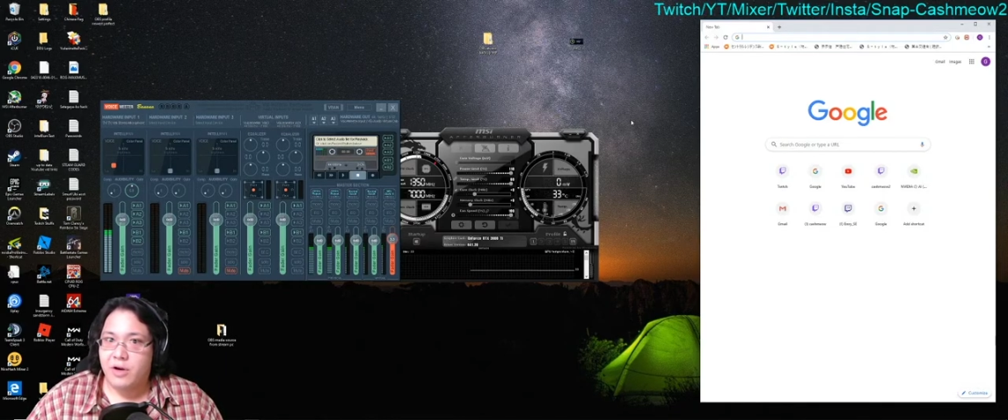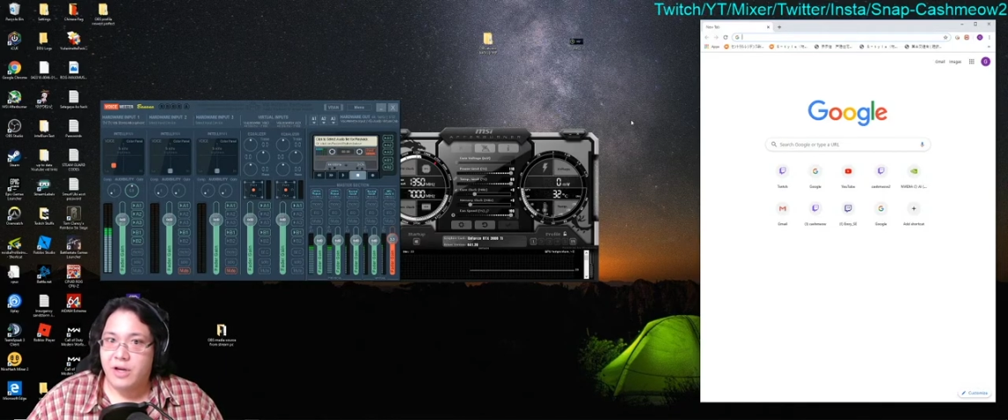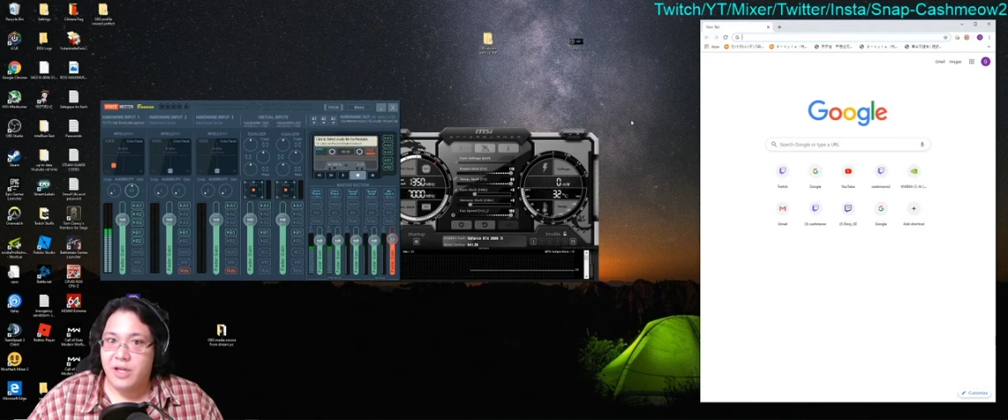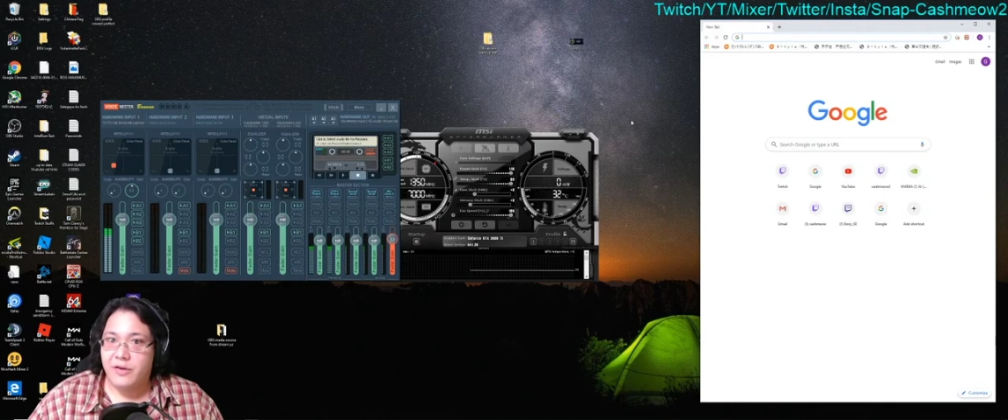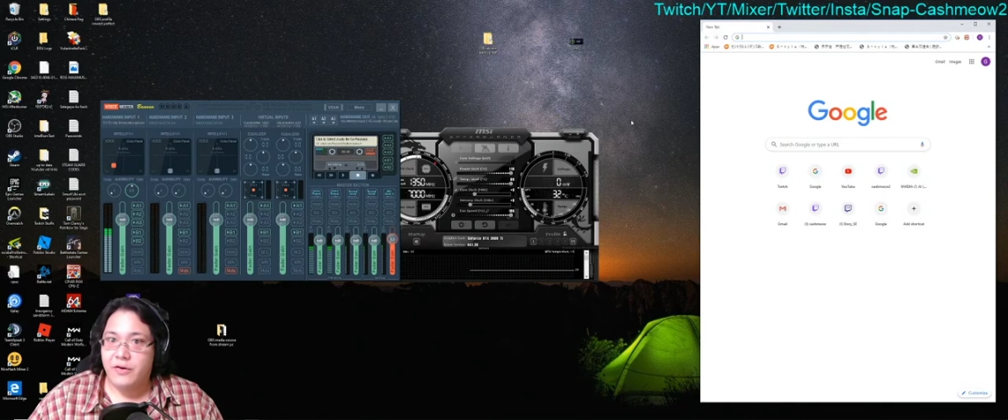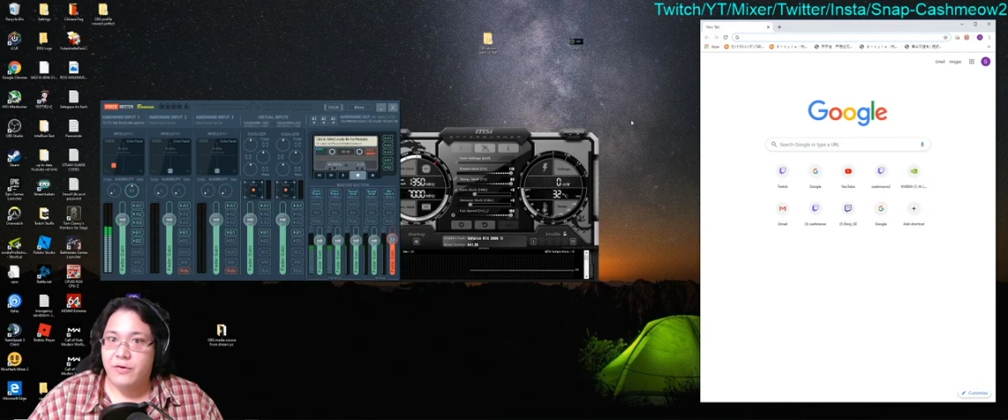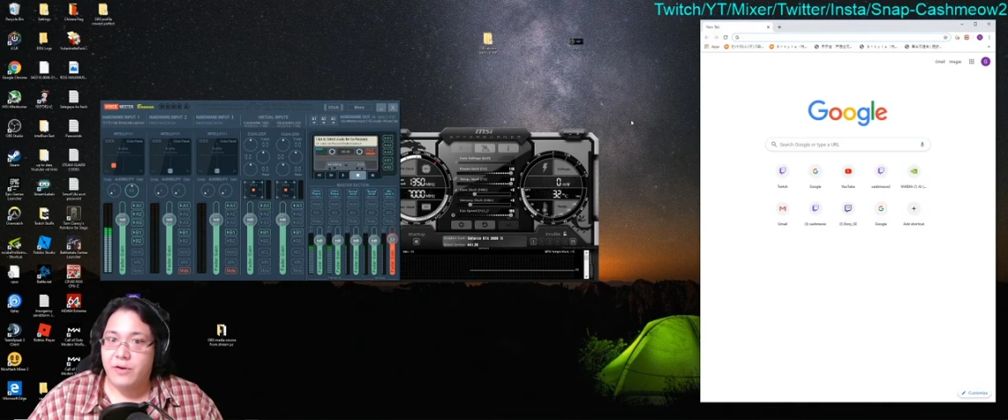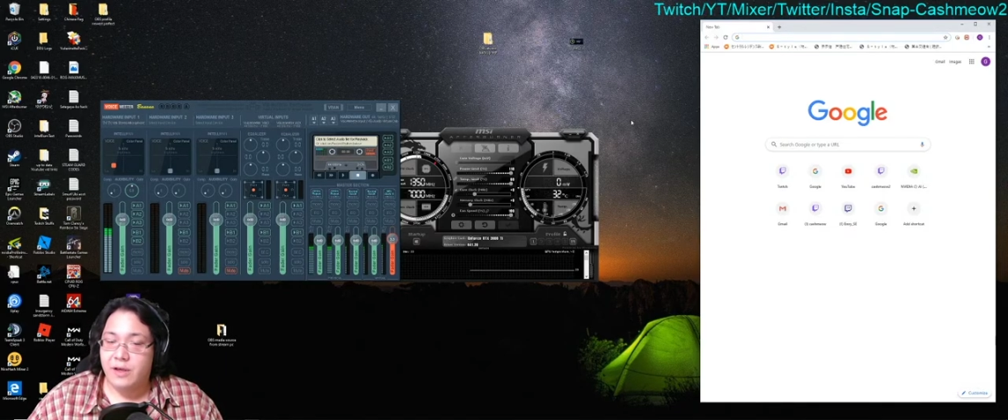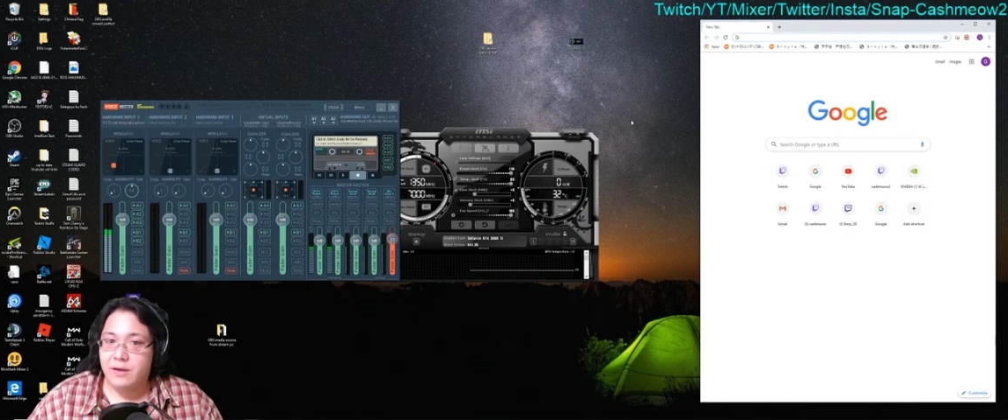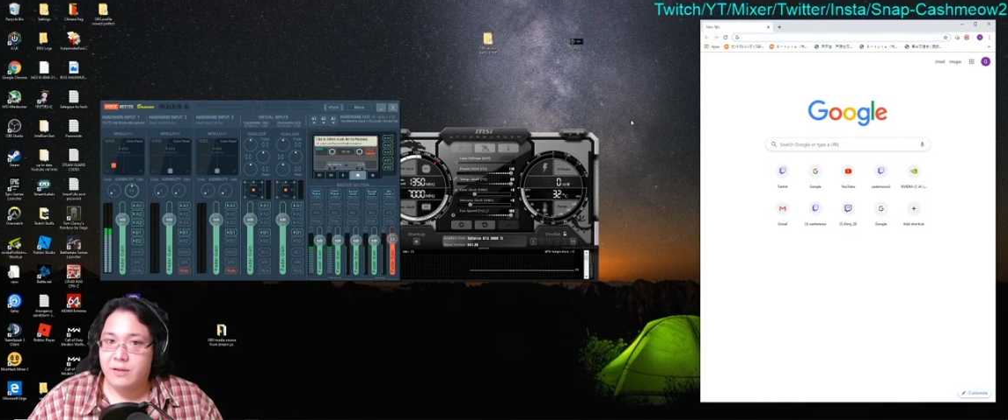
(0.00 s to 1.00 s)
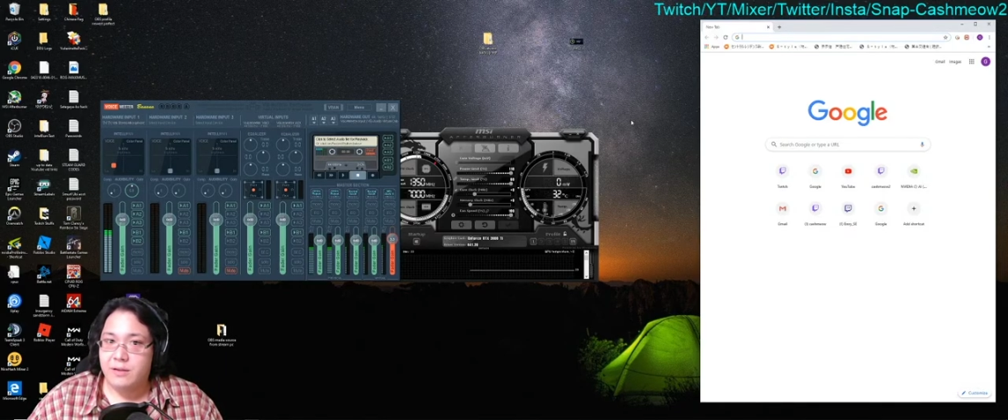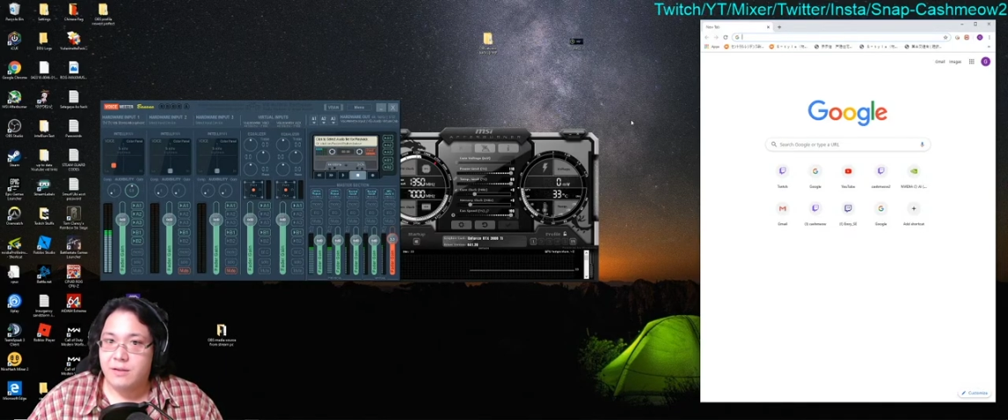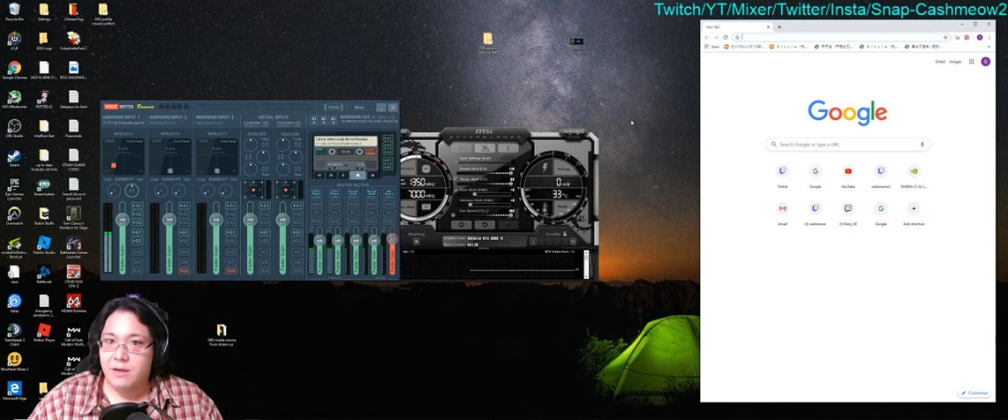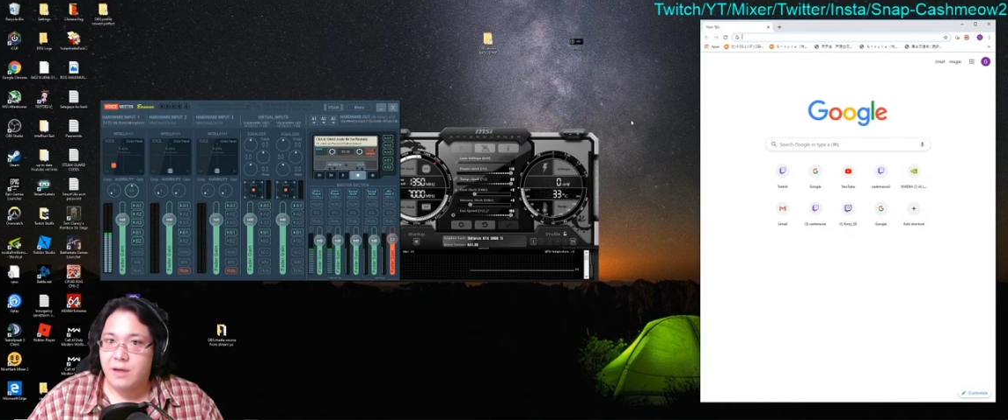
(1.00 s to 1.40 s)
going to need two things.